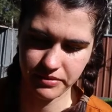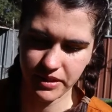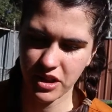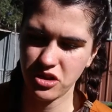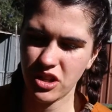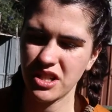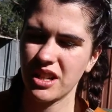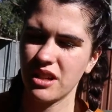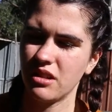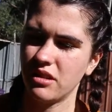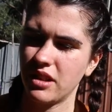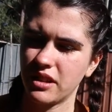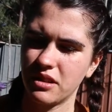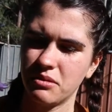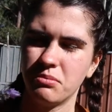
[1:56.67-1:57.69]
I tried to get
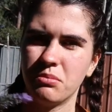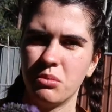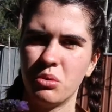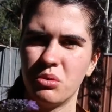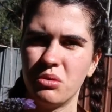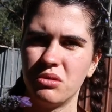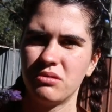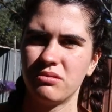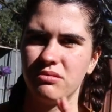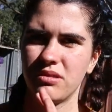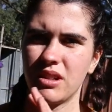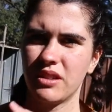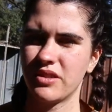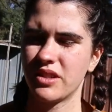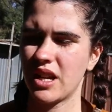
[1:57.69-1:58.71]
on like the more
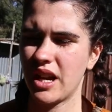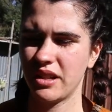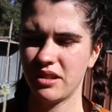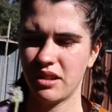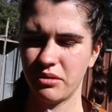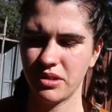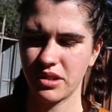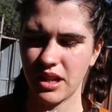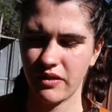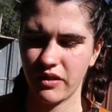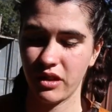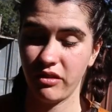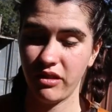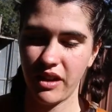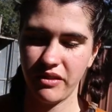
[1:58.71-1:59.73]
kind of side. I wanted to have a
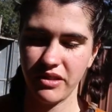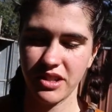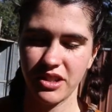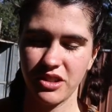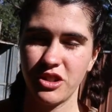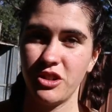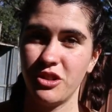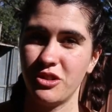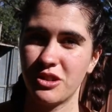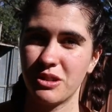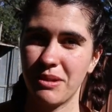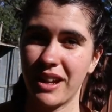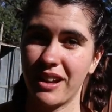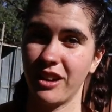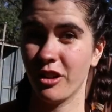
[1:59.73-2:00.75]
lot of lavender to use
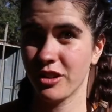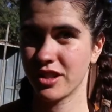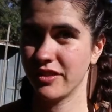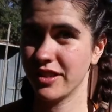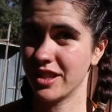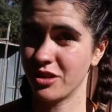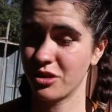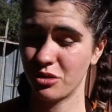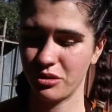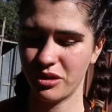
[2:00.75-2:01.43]
to make lots of essential